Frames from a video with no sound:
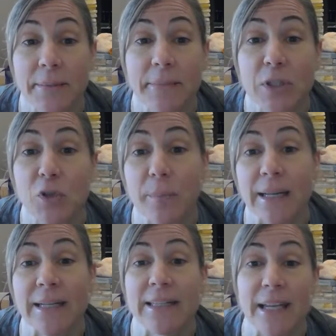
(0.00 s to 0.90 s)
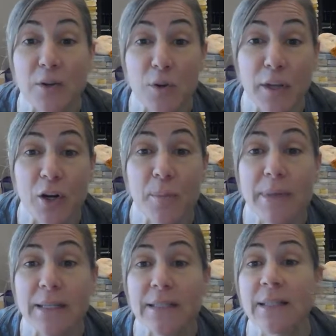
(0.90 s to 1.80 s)
So many
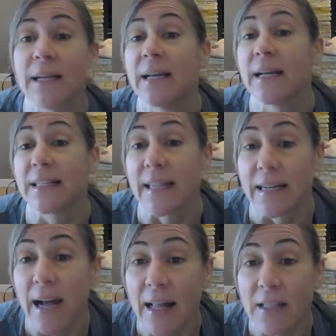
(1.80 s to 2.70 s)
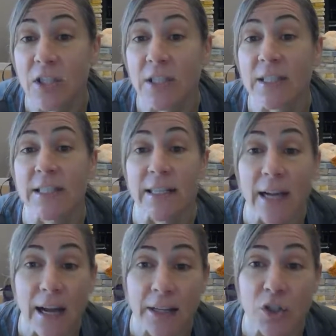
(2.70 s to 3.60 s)
psychotherapists, psychologists,
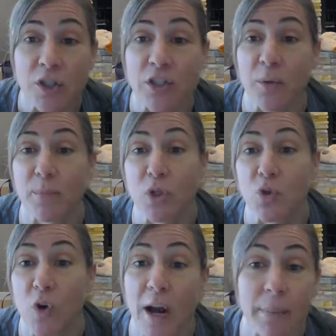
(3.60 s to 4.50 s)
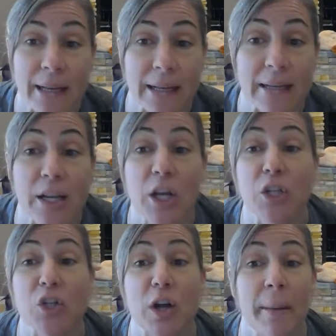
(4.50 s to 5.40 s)
psychiatrists are prescribing it
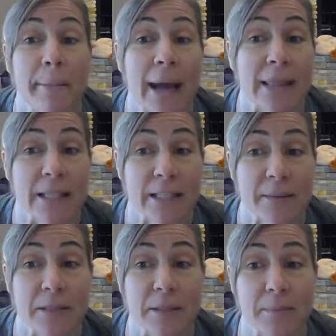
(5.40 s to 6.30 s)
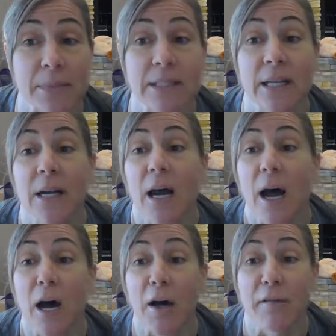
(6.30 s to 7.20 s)
to combat the symptoms
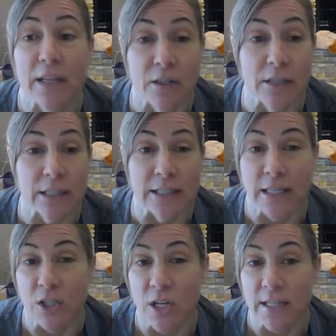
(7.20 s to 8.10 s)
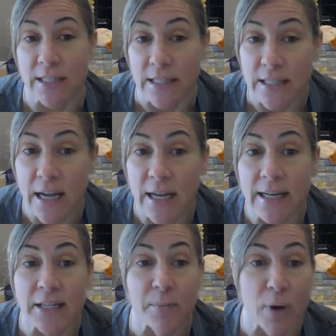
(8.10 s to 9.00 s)
of illness such as anxiety,
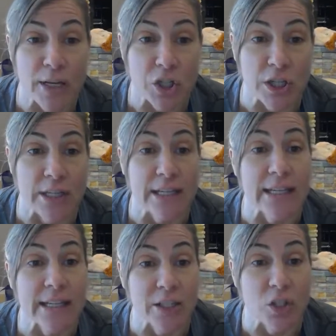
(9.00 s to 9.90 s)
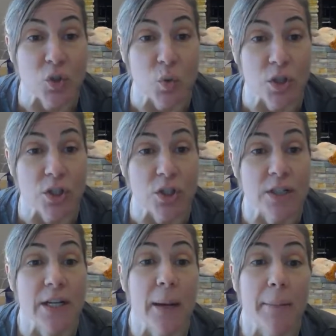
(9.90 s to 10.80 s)
depression, eating disorders,
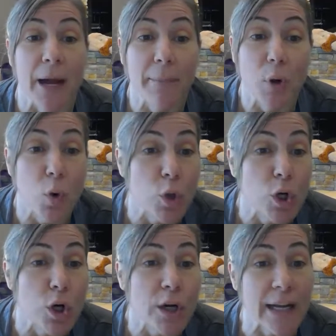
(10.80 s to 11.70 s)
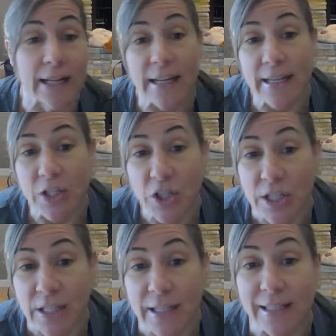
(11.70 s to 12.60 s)
bipolar,
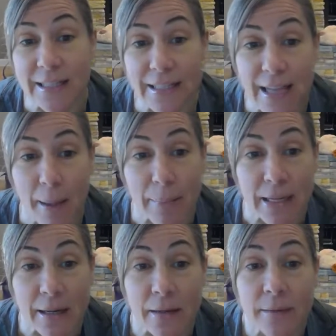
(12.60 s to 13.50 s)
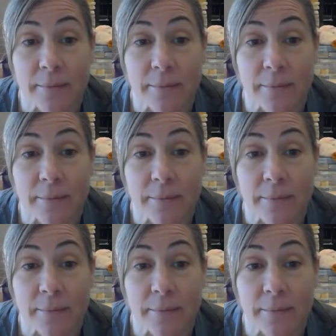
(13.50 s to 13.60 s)
ADHD, insomnia.